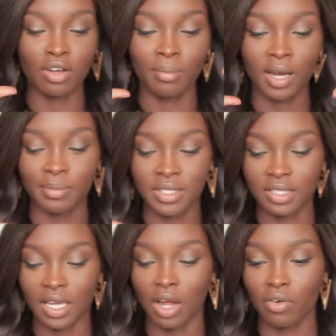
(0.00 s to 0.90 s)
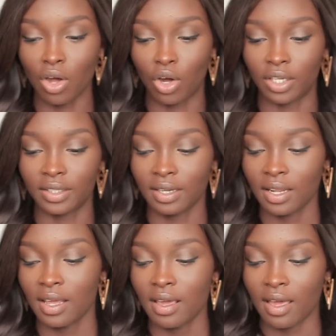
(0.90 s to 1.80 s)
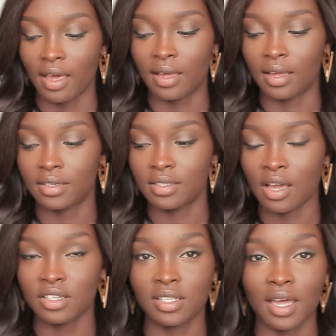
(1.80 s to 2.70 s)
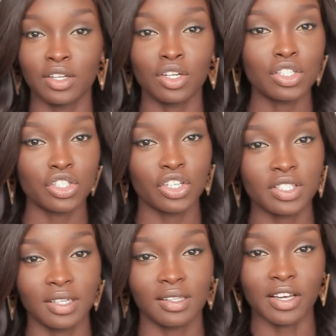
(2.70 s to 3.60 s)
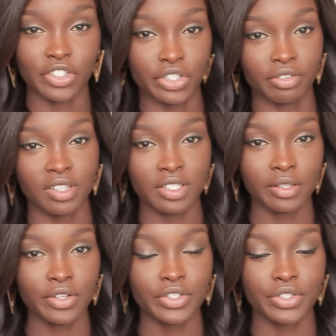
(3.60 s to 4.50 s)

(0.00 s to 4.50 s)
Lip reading: Got my mascara on and I decided not to use any lashes for this look,